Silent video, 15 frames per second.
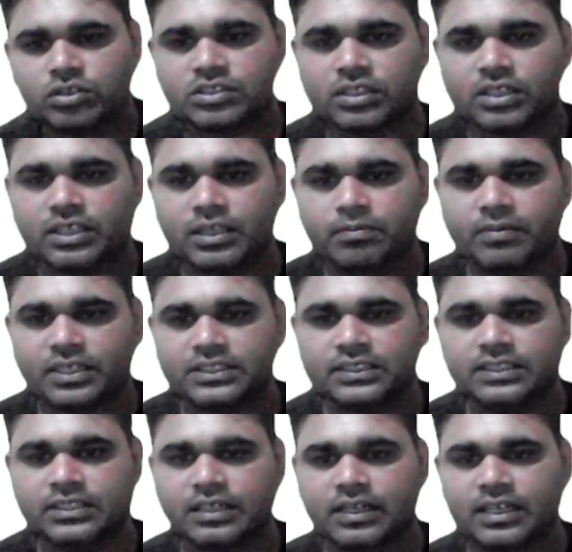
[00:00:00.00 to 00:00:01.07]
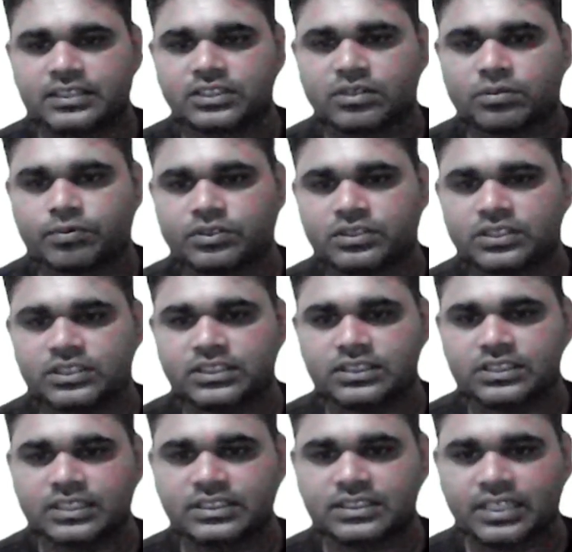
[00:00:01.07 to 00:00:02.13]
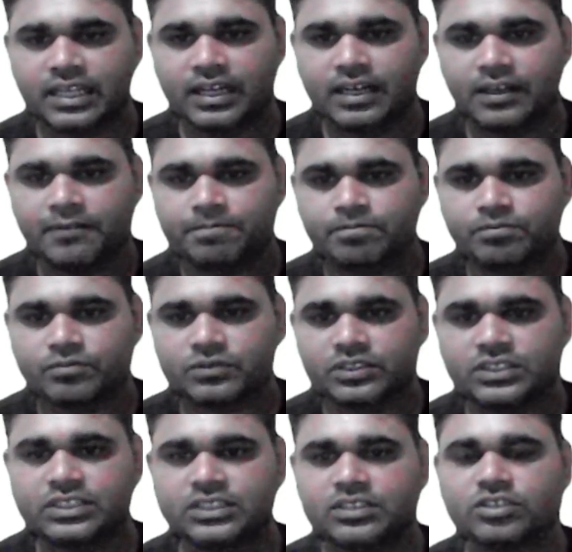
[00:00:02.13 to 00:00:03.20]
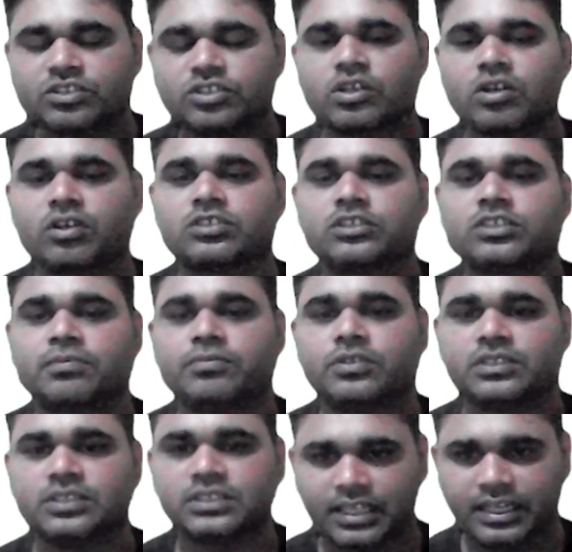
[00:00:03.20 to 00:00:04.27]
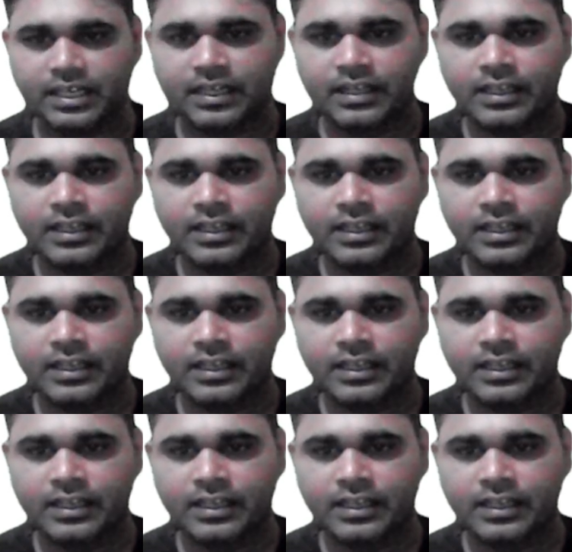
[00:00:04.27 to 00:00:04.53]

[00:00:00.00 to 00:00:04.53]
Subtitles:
imagine, let us suppose this is a cell. This is the structure of the cell.